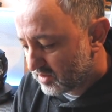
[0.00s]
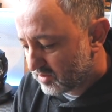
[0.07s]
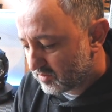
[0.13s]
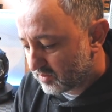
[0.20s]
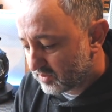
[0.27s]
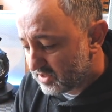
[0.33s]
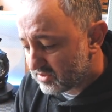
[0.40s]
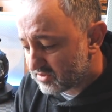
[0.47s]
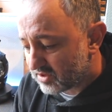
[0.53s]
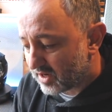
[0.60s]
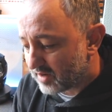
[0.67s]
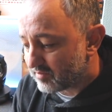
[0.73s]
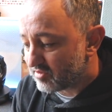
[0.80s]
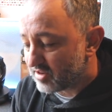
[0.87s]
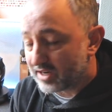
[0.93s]
Well, this
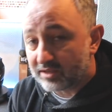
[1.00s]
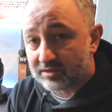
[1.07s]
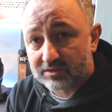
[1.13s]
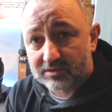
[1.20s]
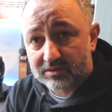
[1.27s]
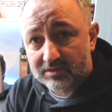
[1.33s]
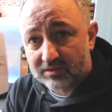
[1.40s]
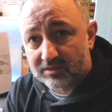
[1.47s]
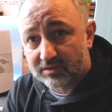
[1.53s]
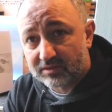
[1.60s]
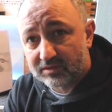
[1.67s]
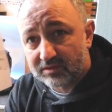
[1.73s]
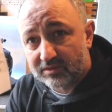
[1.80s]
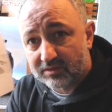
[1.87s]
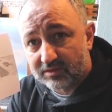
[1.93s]
time round,
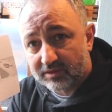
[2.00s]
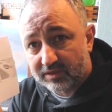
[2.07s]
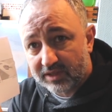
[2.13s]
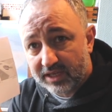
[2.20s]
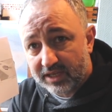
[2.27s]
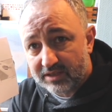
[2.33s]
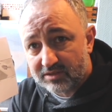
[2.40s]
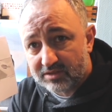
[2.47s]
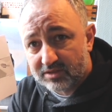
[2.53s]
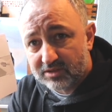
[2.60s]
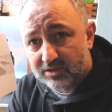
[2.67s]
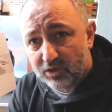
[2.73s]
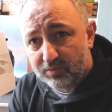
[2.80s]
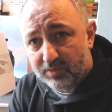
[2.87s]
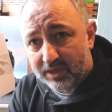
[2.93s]
it is
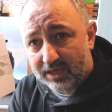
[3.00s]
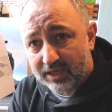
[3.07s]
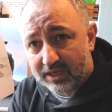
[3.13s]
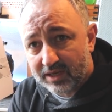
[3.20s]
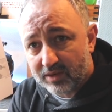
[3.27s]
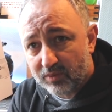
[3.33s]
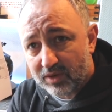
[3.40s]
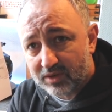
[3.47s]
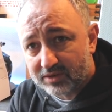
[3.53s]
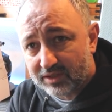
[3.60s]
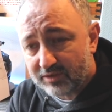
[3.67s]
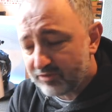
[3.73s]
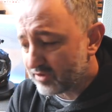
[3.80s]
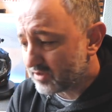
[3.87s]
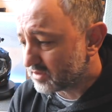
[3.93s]
super clear. What a
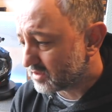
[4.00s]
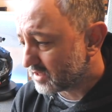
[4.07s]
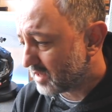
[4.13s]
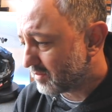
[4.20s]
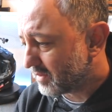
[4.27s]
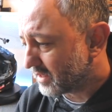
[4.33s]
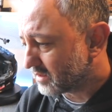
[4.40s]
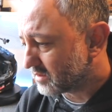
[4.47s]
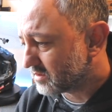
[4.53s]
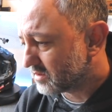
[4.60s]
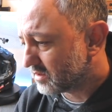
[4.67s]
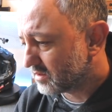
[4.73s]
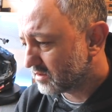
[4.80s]
difference that makes.